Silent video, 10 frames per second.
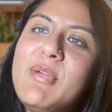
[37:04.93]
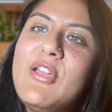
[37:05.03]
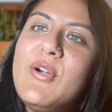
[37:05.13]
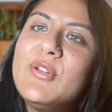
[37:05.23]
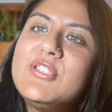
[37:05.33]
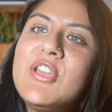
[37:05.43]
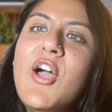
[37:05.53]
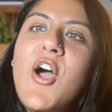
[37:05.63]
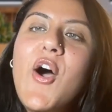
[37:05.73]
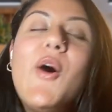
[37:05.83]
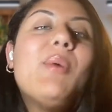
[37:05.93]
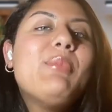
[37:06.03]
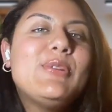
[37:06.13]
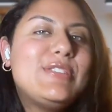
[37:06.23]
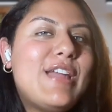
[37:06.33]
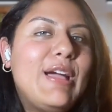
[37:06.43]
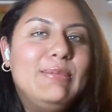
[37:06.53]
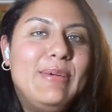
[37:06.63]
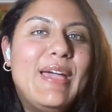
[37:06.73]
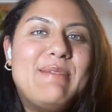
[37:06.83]
I know it's almost
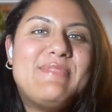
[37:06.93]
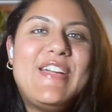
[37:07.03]
9 p.m.